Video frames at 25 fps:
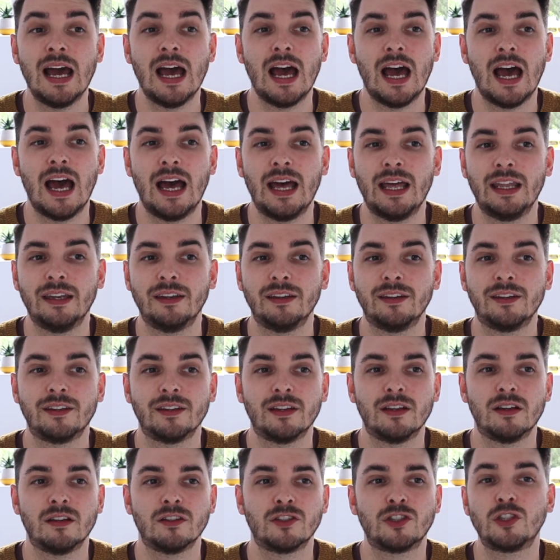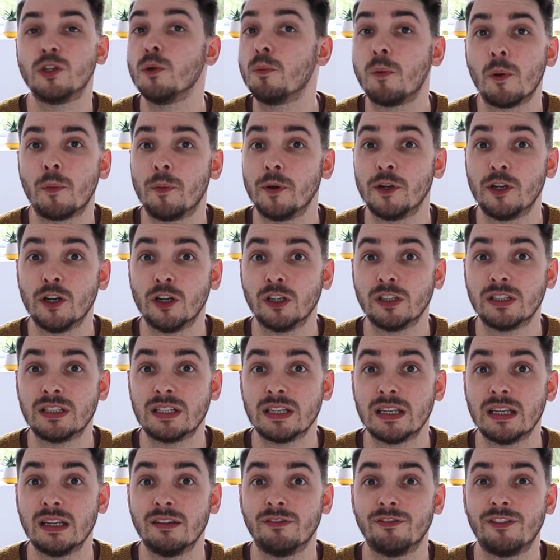and super
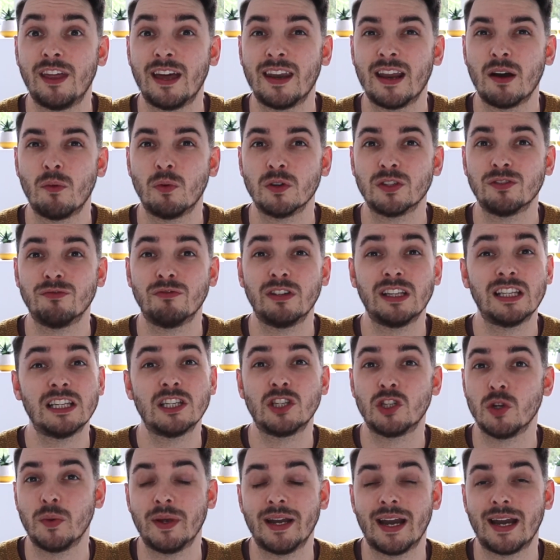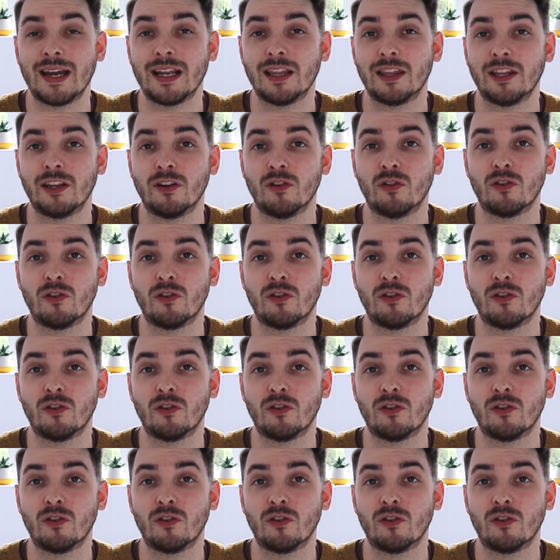productive, then I wasn't really doing anything,